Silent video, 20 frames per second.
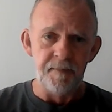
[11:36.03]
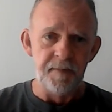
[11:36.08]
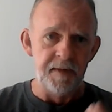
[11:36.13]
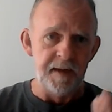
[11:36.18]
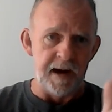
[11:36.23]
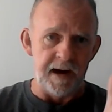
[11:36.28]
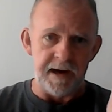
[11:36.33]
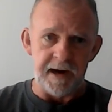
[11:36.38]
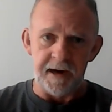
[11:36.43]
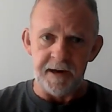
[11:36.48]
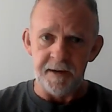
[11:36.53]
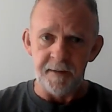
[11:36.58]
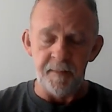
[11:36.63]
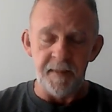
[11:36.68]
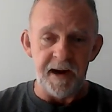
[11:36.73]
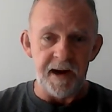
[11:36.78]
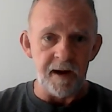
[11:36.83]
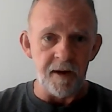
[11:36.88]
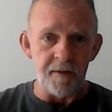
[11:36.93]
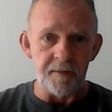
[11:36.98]
They need to
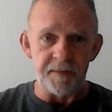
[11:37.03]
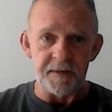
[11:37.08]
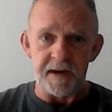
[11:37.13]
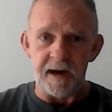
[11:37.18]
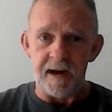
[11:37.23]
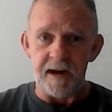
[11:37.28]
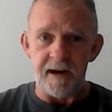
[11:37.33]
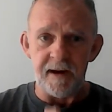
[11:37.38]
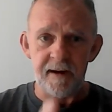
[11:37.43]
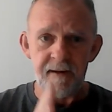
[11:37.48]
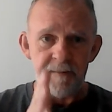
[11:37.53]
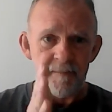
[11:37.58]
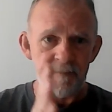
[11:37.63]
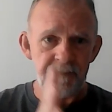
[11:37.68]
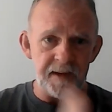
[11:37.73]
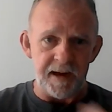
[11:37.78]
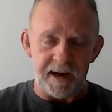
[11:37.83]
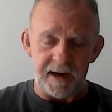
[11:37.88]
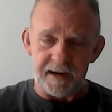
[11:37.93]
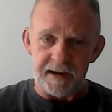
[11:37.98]
be on
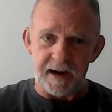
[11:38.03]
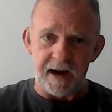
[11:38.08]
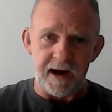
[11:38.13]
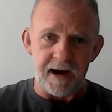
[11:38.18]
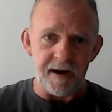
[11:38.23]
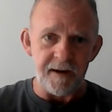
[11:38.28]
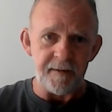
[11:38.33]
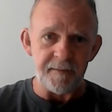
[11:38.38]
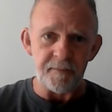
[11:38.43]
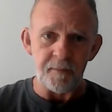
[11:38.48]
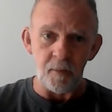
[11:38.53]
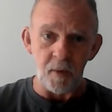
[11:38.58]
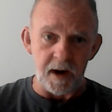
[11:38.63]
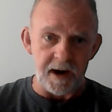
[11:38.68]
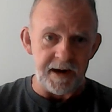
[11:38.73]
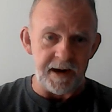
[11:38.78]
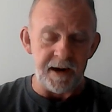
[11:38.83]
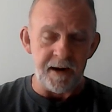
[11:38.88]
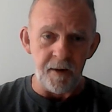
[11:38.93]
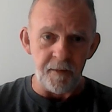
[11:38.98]
time, in there,
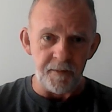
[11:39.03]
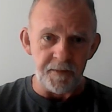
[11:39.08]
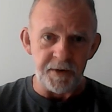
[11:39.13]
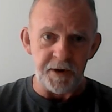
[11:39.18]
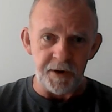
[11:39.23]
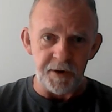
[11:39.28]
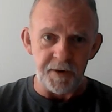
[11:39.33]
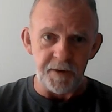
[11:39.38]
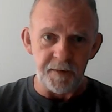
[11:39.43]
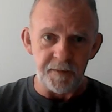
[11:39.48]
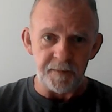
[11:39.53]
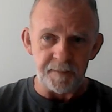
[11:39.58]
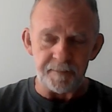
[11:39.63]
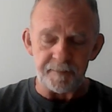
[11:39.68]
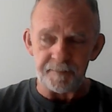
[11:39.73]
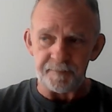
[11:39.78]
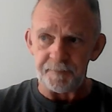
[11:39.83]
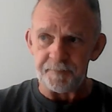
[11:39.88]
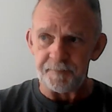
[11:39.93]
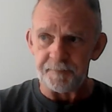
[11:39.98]
waiting on you.
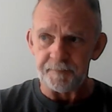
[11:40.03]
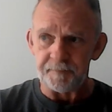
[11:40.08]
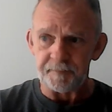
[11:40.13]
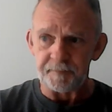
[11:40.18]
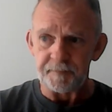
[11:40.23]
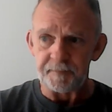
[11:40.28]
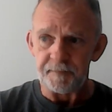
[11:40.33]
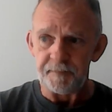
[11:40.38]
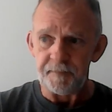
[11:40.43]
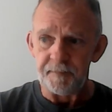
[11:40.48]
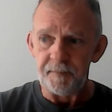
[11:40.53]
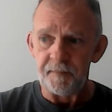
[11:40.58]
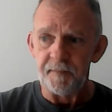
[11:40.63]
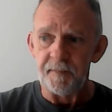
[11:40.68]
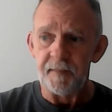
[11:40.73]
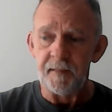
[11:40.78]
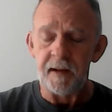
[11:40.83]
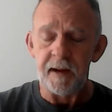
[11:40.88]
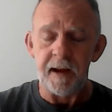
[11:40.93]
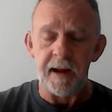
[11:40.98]

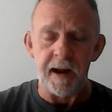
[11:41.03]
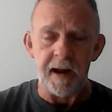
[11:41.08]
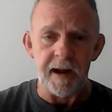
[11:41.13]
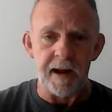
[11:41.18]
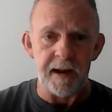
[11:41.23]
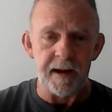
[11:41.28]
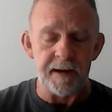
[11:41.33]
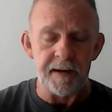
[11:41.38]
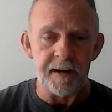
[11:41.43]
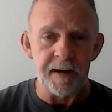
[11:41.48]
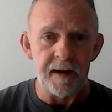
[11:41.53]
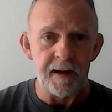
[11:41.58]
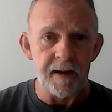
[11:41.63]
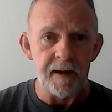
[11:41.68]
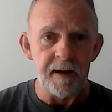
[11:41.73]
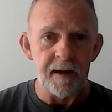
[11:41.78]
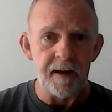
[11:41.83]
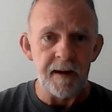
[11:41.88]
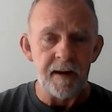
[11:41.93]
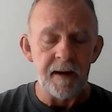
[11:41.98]
And
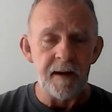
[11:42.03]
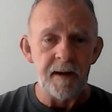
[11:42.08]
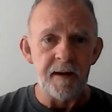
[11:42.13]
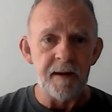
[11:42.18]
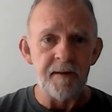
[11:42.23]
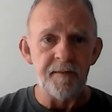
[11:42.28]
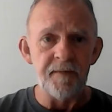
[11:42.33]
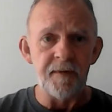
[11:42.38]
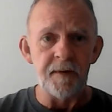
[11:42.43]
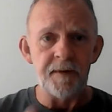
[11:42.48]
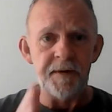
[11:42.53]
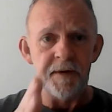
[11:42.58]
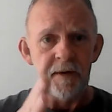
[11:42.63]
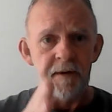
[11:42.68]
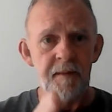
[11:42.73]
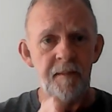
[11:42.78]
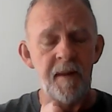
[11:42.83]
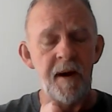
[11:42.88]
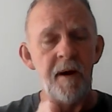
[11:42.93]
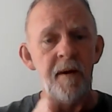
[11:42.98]
to
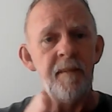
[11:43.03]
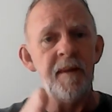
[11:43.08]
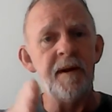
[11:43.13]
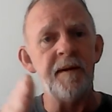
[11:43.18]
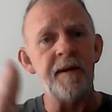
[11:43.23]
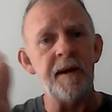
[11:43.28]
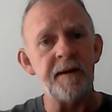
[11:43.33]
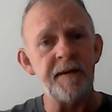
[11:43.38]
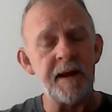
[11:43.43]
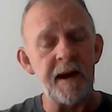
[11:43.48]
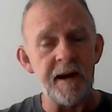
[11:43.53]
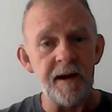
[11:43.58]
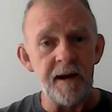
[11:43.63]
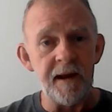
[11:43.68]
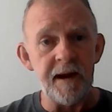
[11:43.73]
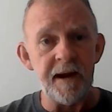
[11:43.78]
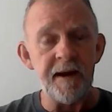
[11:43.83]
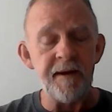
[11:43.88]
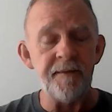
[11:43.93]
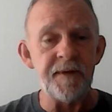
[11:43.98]
the moment that they
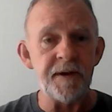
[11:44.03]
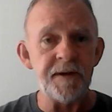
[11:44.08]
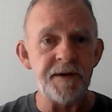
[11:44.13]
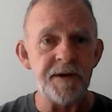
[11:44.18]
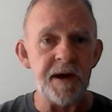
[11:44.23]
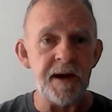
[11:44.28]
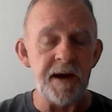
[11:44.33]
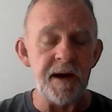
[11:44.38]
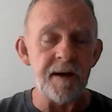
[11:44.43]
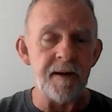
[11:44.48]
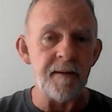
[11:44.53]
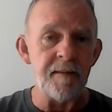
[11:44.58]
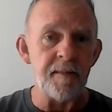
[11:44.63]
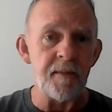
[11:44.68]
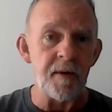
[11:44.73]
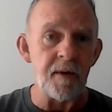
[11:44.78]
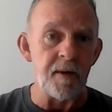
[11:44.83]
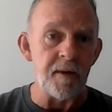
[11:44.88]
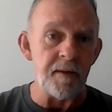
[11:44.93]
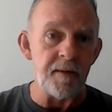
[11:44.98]
leave the gym,
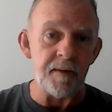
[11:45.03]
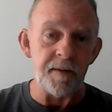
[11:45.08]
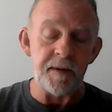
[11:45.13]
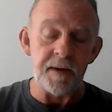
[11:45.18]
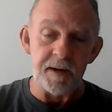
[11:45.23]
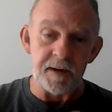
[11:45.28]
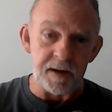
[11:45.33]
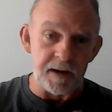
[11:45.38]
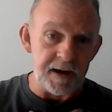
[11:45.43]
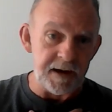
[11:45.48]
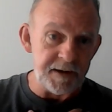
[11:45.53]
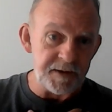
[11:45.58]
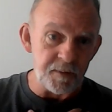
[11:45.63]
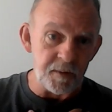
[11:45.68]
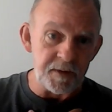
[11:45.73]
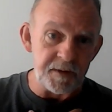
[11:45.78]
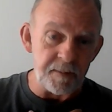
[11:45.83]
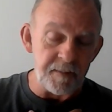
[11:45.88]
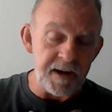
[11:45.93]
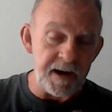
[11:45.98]
or at least
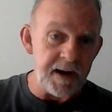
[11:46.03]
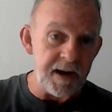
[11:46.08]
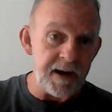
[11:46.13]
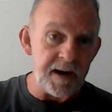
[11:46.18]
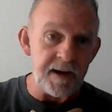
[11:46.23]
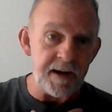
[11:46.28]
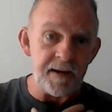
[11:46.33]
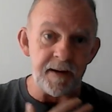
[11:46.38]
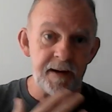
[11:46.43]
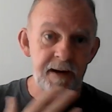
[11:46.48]
with me,